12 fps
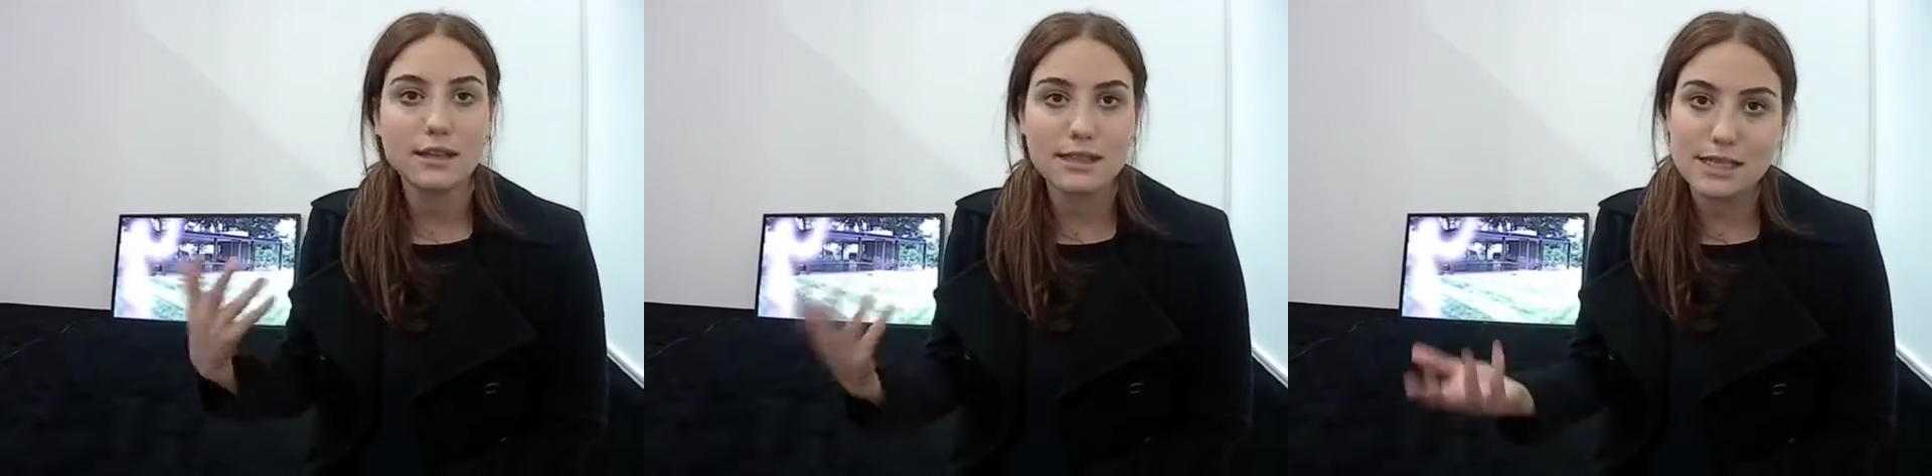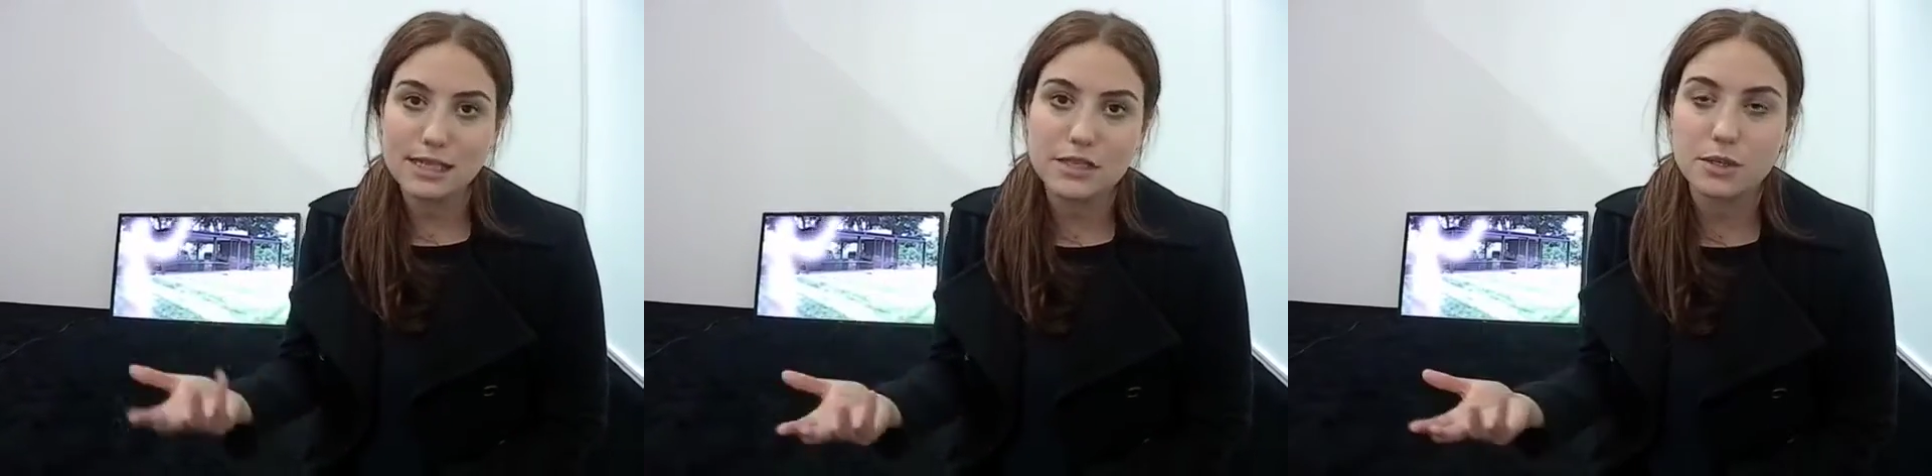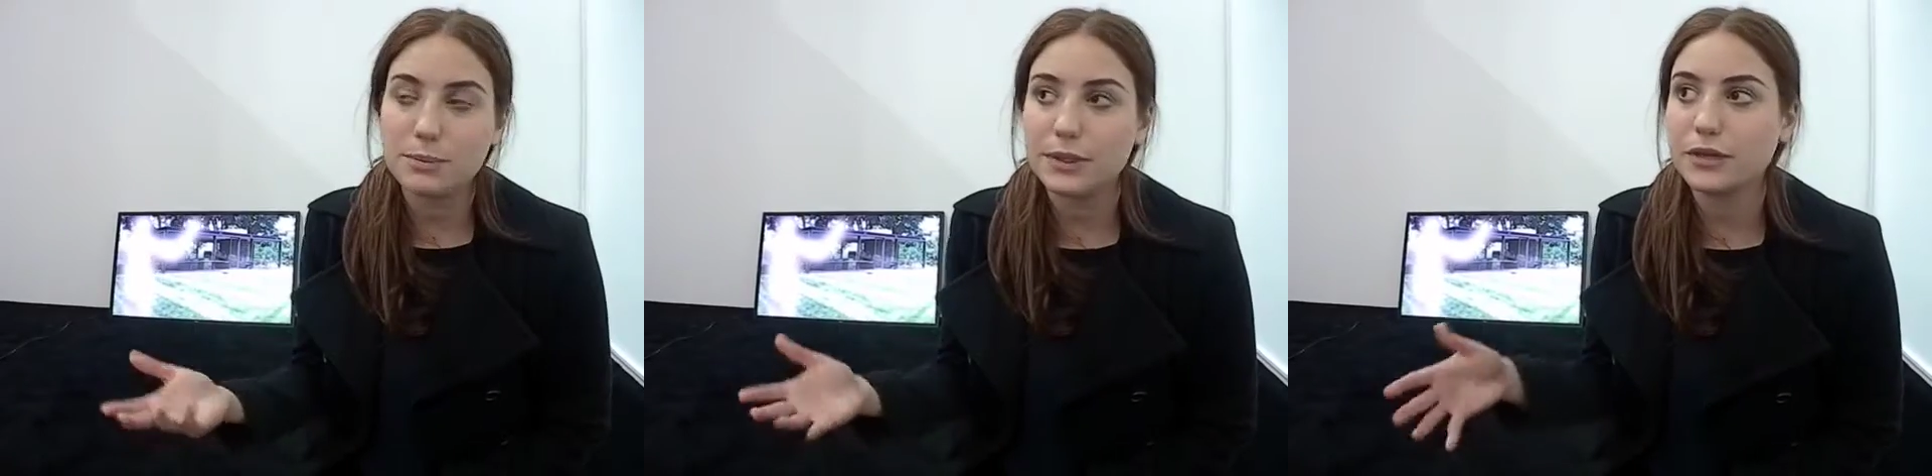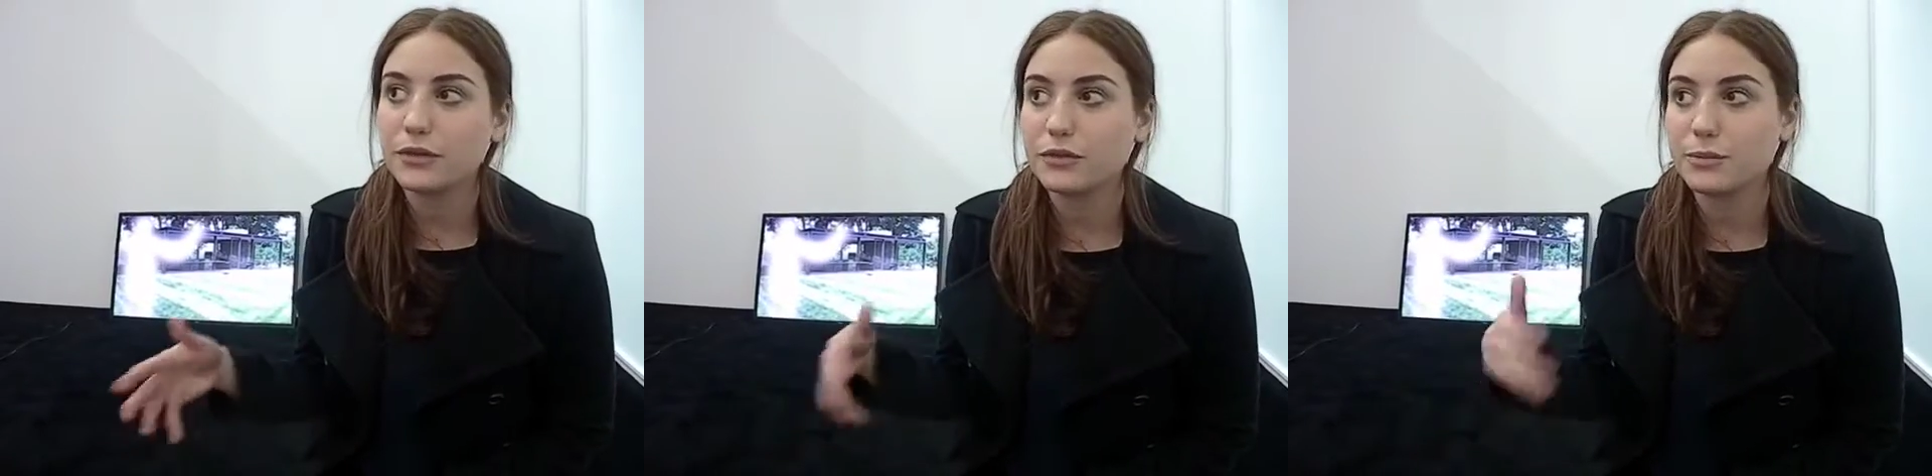These things are
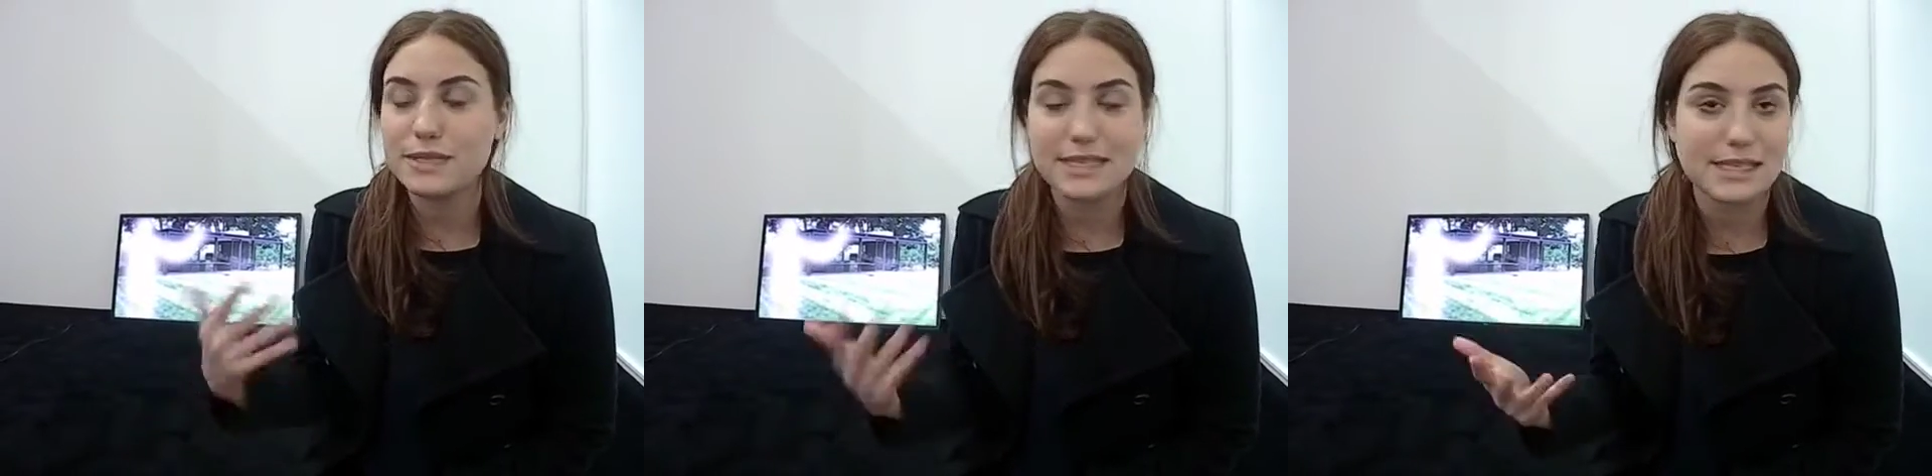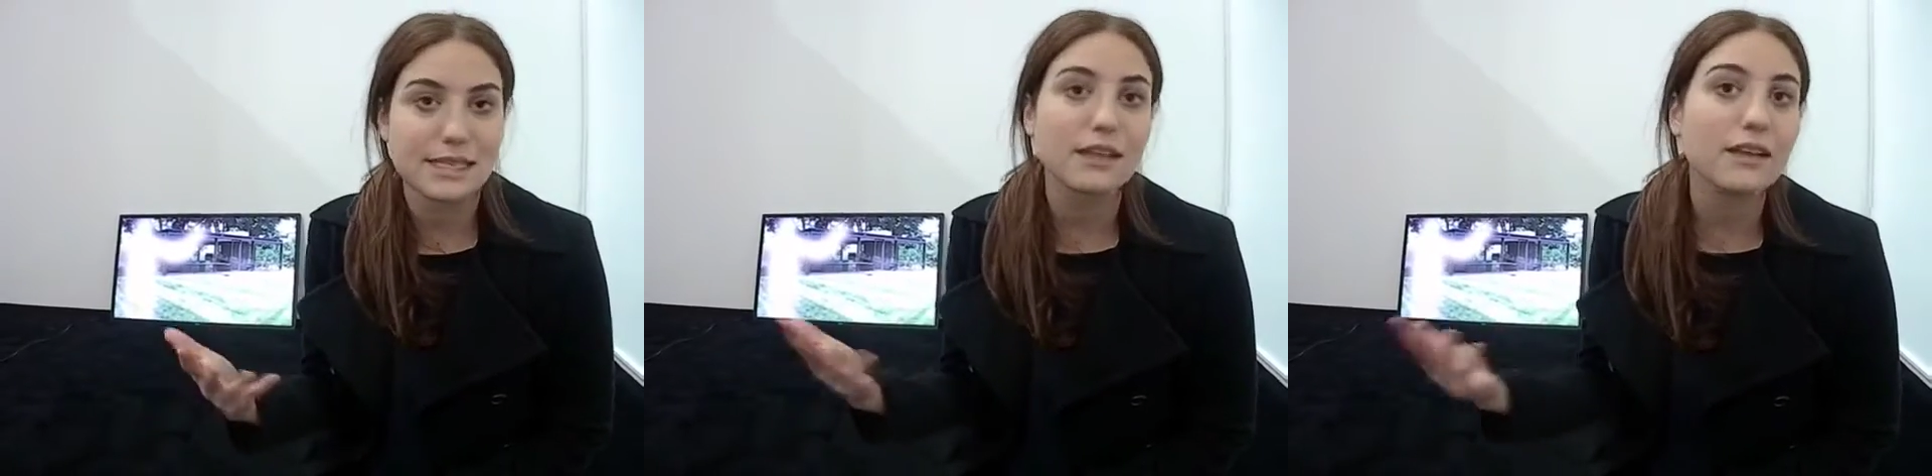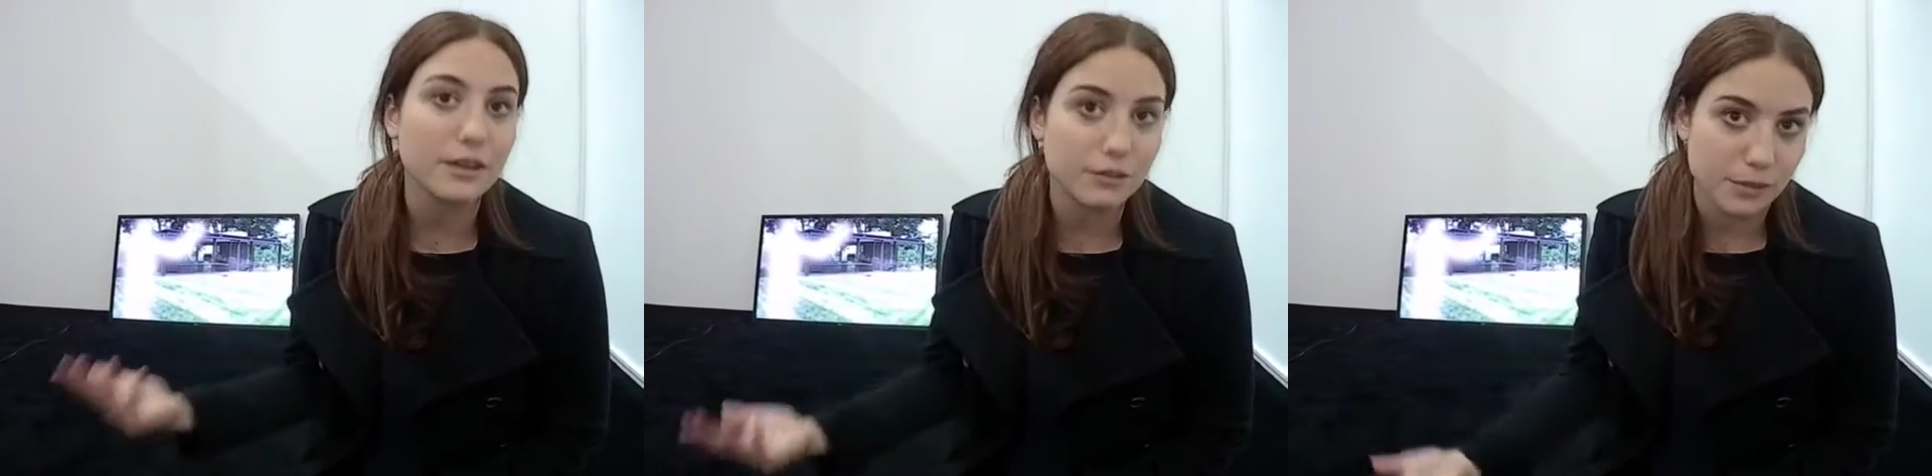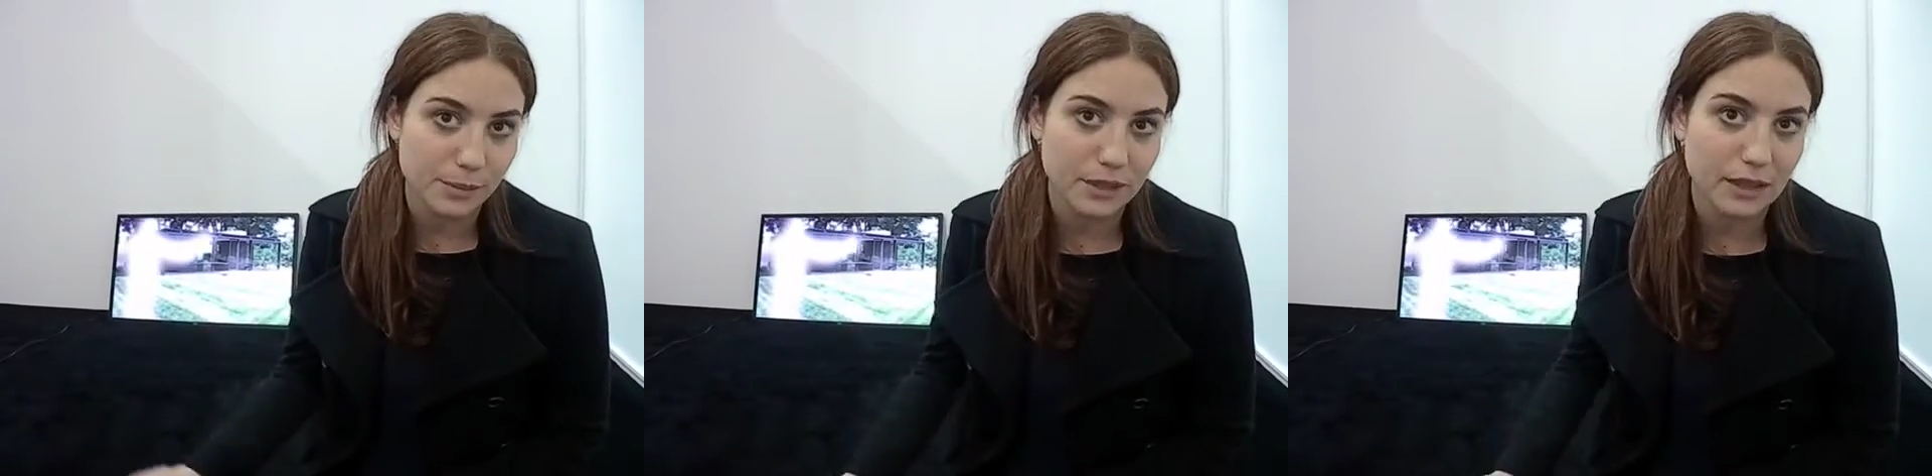built from steel
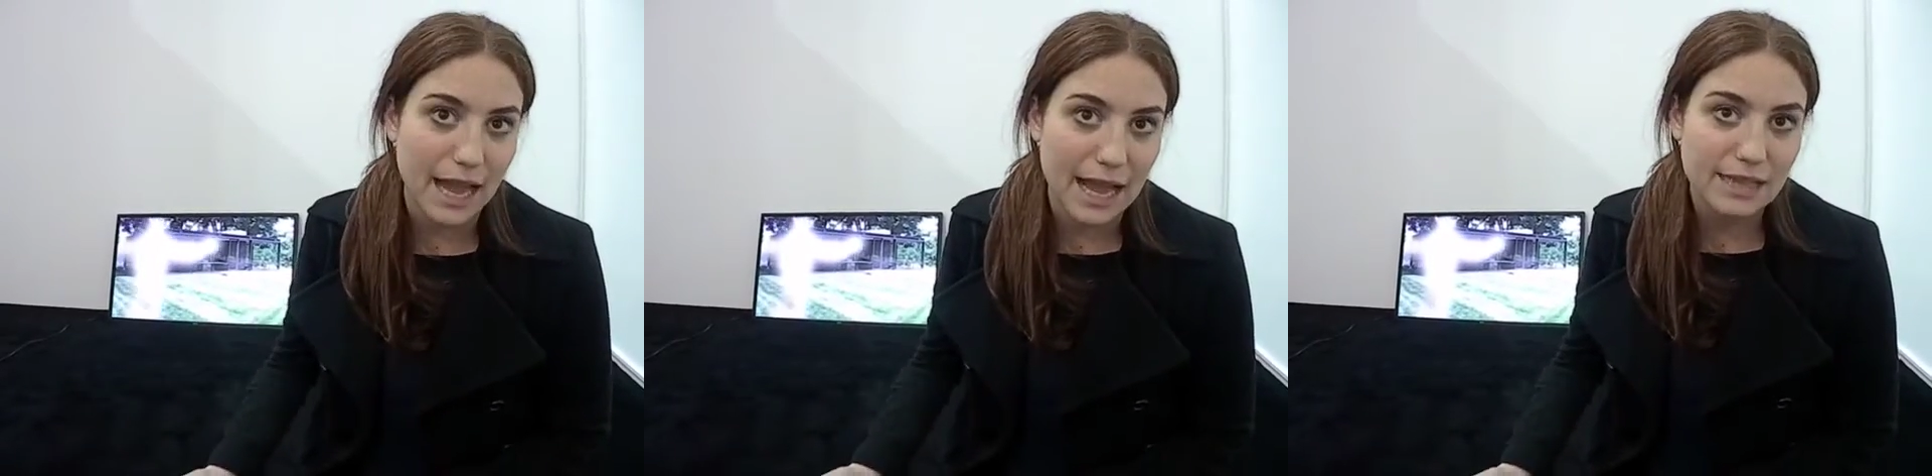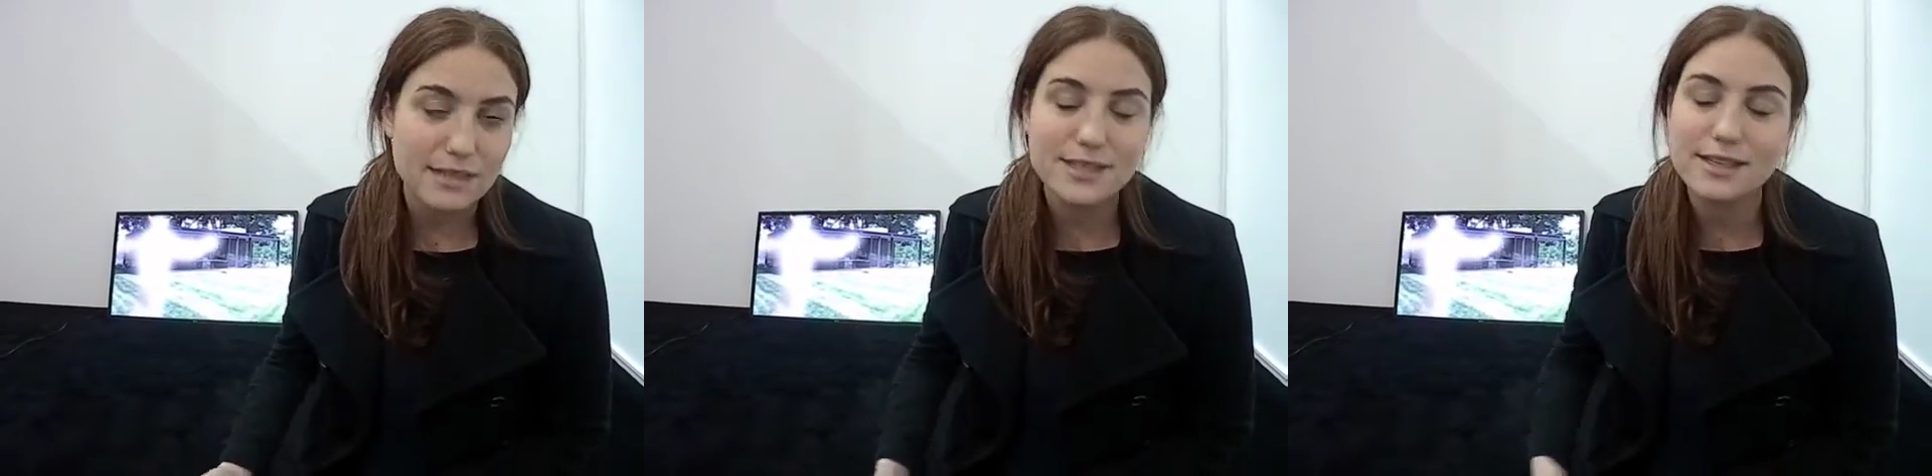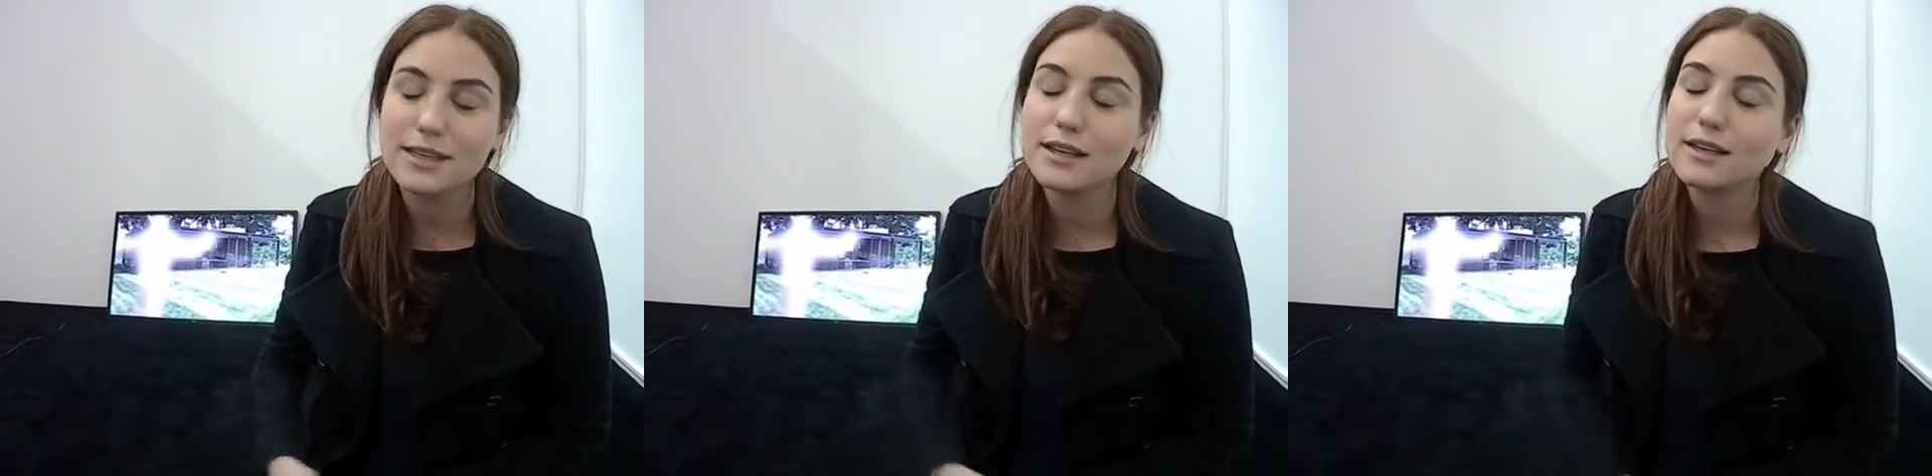and from glass.